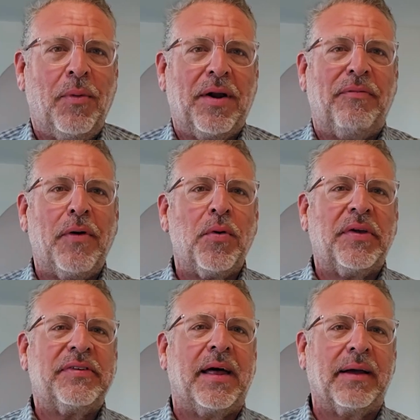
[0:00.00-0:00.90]
I want to
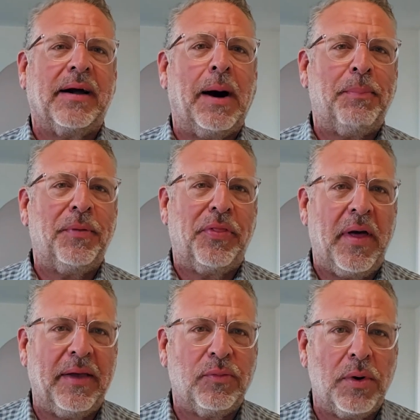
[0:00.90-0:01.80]
focus on a couple
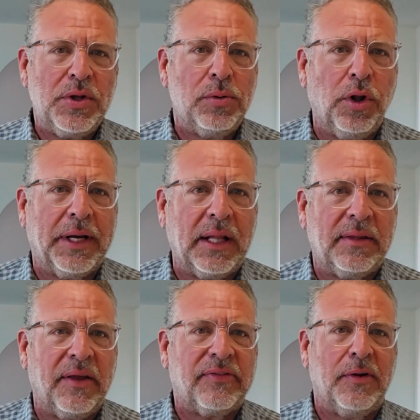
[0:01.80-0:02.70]
things when you look at
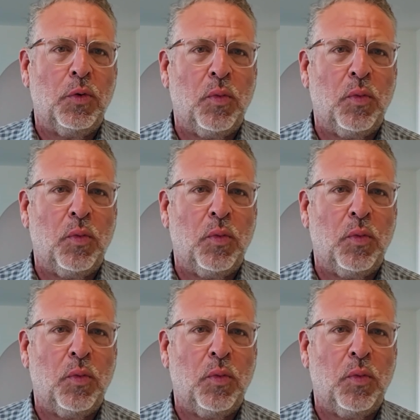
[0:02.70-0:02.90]
this and